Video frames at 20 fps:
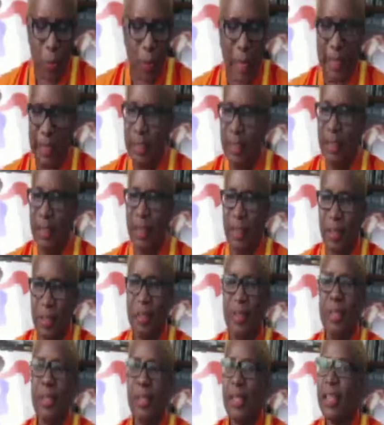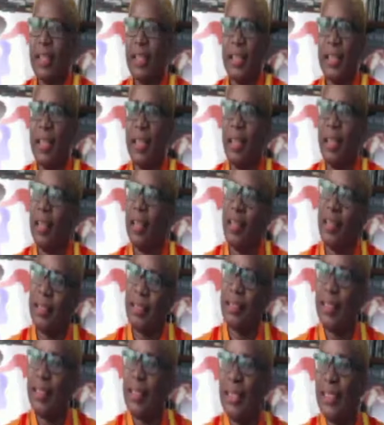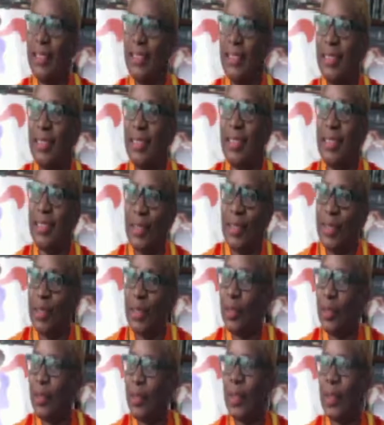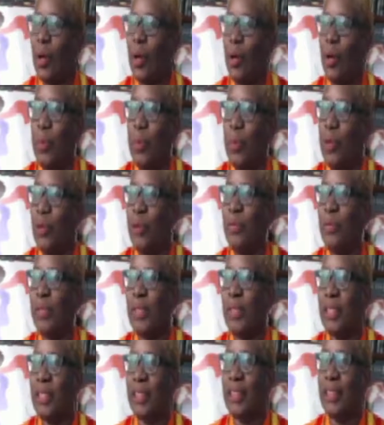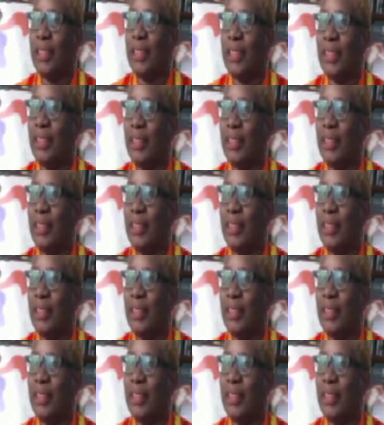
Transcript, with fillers: you know, yeah, and and it's so beautiful, you know.